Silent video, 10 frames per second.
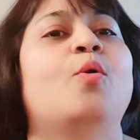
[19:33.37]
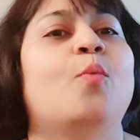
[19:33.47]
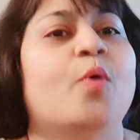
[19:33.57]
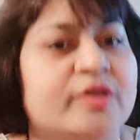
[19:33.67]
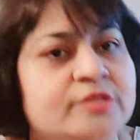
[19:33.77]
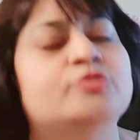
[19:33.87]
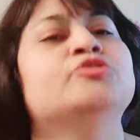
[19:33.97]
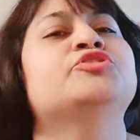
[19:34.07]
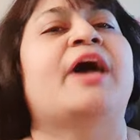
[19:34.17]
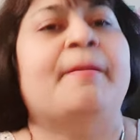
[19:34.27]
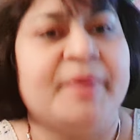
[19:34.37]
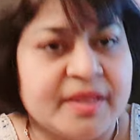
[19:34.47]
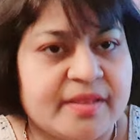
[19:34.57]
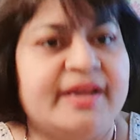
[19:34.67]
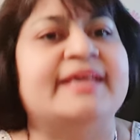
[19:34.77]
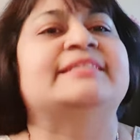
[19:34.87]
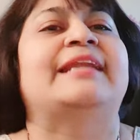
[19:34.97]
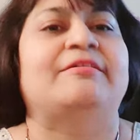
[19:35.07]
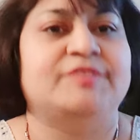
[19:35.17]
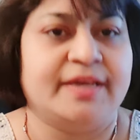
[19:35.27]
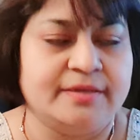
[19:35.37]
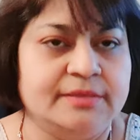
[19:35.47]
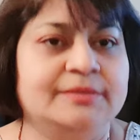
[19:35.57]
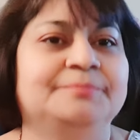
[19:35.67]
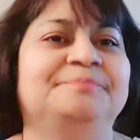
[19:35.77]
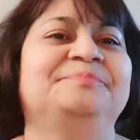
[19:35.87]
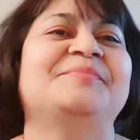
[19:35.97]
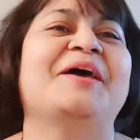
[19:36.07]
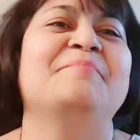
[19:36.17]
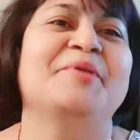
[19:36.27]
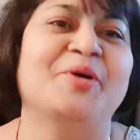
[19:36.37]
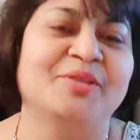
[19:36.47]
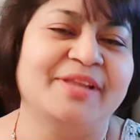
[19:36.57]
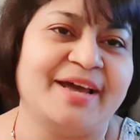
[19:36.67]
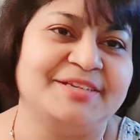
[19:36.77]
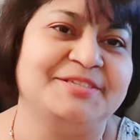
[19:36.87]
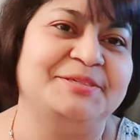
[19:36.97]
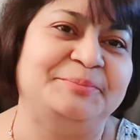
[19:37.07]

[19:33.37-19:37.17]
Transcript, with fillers: what is going to happen in the next life cycle and beyond that?